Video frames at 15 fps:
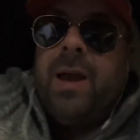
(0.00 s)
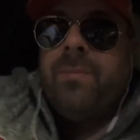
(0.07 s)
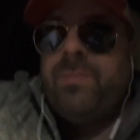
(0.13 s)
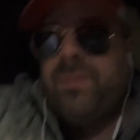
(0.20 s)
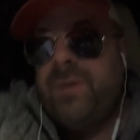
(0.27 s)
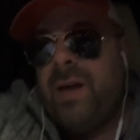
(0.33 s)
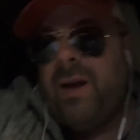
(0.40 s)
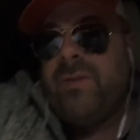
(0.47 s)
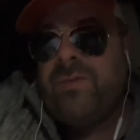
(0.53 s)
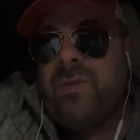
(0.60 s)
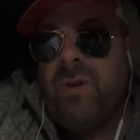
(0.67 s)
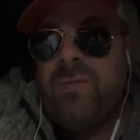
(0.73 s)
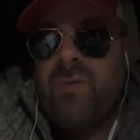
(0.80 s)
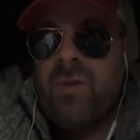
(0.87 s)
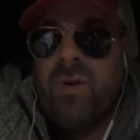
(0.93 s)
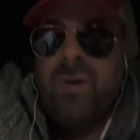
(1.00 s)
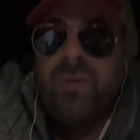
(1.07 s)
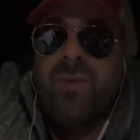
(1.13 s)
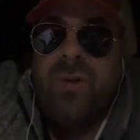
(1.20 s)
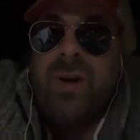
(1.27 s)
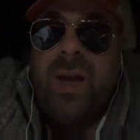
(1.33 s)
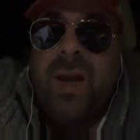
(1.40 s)
3-4,
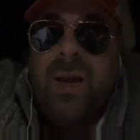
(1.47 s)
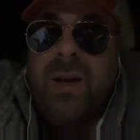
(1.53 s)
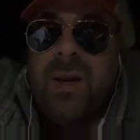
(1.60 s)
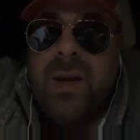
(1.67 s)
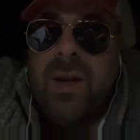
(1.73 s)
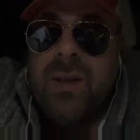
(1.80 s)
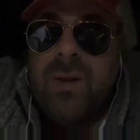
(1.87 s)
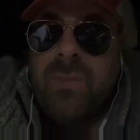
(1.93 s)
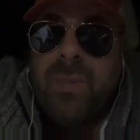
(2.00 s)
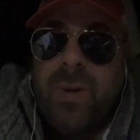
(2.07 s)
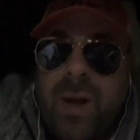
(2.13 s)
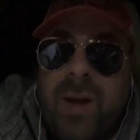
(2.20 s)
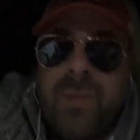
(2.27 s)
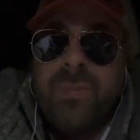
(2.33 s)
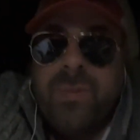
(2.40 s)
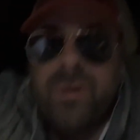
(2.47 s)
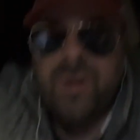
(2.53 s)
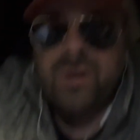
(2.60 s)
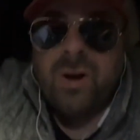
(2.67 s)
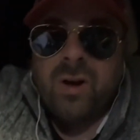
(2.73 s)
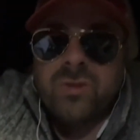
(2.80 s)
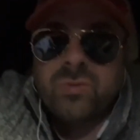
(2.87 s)
3-8. The
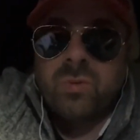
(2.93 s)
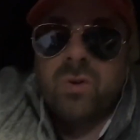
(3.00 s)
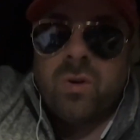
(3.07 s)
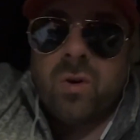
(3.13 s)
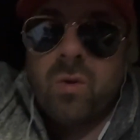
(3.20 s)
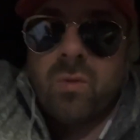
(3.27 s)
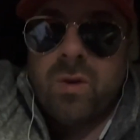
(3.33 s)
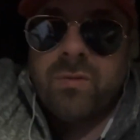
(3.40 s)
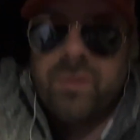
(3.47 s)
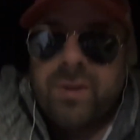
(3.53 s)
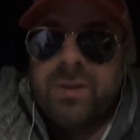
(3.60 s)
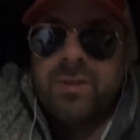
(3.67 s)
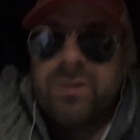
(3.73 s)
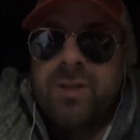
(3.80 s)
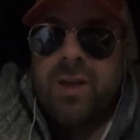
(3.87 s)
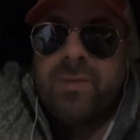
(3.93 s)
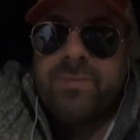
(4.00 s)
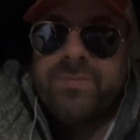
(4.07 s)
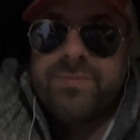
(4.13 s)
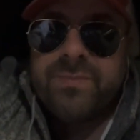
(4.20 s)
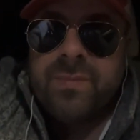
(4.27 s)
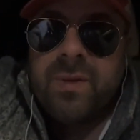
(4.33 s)
play calls were horrific in this game.
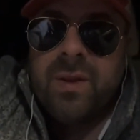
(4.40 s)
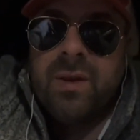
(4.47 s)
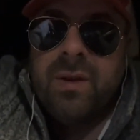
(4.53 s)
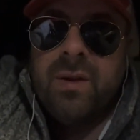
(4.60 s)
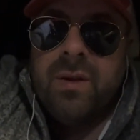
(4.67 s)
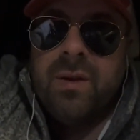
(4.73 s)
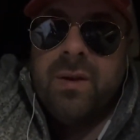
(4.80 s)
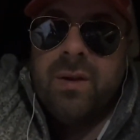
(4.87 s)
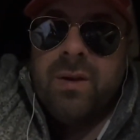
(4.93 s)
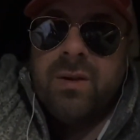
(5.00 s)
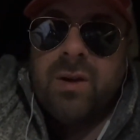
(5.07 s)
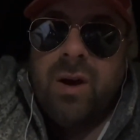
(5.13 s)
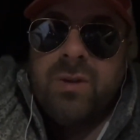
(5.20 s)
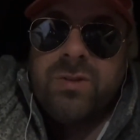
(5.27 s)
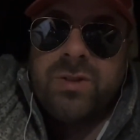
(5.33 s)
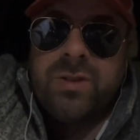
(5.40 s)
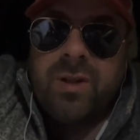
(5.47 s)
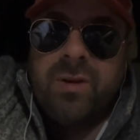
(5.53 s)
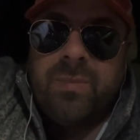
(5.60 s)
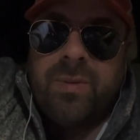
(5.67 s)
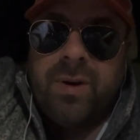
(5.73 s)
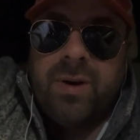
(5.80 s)
Coaches and
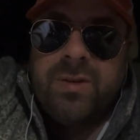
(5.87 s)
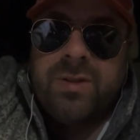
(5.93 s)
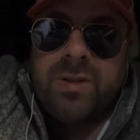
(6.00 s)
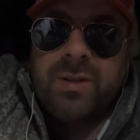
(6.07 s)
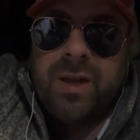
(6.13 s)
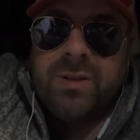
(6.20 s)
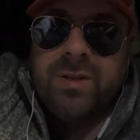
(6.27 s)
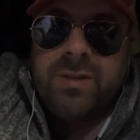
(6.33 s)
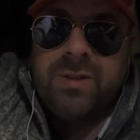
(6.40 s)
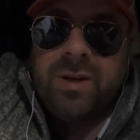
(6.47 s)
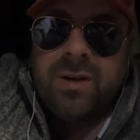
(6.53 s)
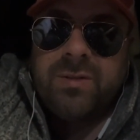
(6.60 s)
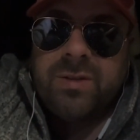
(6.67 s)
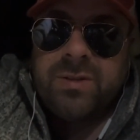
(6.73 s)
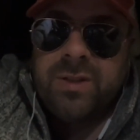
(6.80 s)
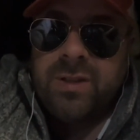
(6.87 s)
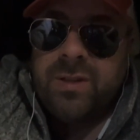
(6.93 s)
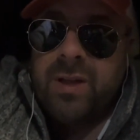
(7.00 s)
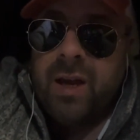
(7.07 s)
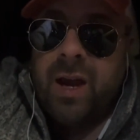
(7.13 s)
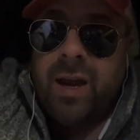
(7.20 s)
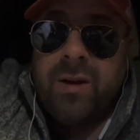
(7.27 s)
other players didn't allow DTR to succeed
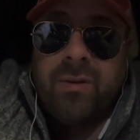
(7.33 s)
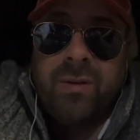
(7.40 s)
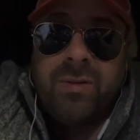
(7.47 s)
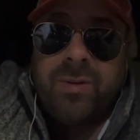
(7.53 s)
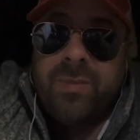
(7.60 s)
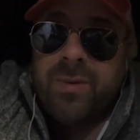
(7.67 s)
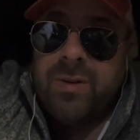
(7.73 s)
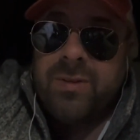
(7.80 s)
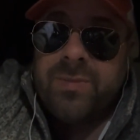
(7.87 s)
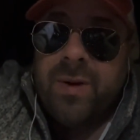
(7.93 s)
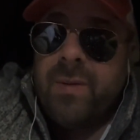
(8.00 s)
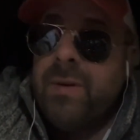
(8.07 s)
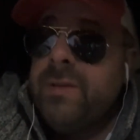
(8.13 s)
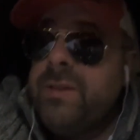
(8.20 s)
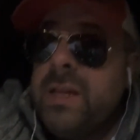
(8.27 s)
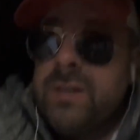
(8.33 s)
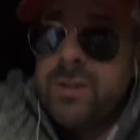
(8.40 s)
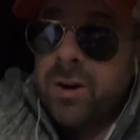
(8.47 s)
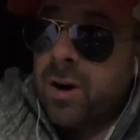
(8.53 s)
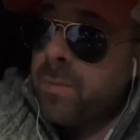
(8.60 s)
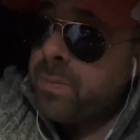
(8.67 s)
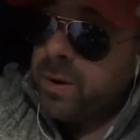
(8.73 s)
today. I agree with you, Bernie's mom. And
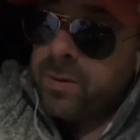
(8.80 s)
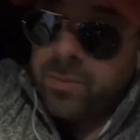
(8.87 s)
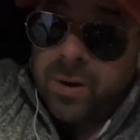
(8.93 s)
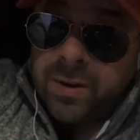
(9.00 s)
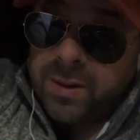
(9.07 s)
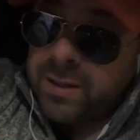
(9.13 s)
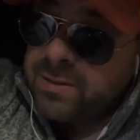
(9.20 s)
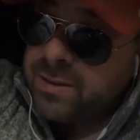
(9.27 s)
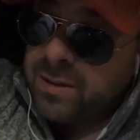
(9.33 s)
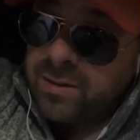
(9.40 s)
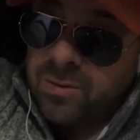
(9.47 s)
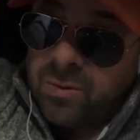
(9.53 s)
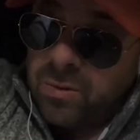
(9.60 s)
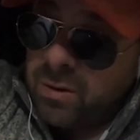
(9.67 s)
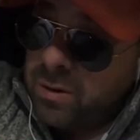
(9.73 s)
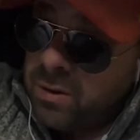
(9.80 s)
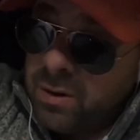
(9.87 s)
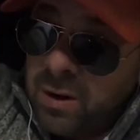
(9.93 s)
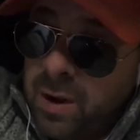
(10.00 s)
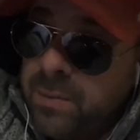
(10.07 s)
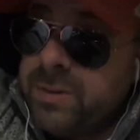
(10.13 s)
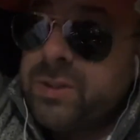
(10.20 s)
DTR played well in that third
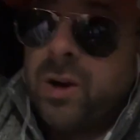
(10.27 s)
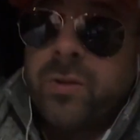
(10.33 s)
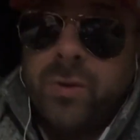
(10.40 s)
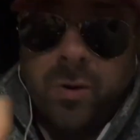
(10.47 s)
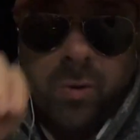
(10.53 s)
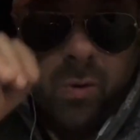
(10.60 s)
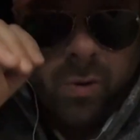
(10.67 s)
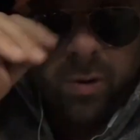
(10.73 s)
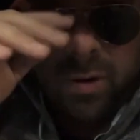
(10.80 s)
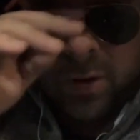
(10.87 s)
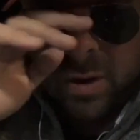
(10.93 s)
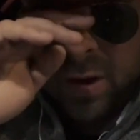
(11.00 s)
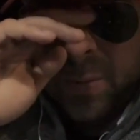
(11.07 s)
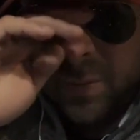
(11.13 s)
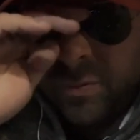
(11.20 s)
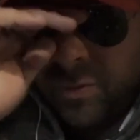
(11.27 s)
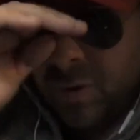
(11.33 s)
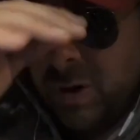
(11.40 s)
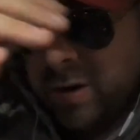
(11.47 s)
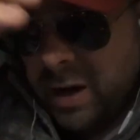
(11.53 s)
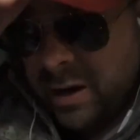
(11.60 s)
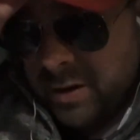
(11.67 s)
quarter.
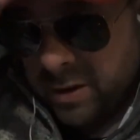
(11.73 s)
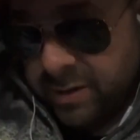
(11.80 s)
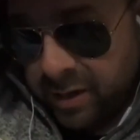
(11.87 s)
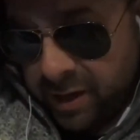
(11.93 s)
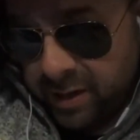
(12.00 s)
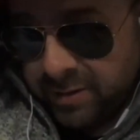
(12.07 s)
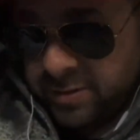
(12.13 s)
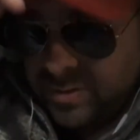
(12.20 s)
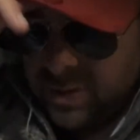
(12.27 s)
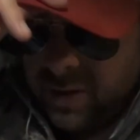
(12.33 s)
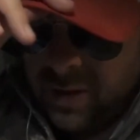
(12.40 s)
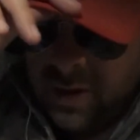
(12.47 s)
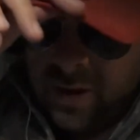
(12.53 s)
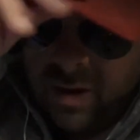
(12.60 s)
Before he got concussed,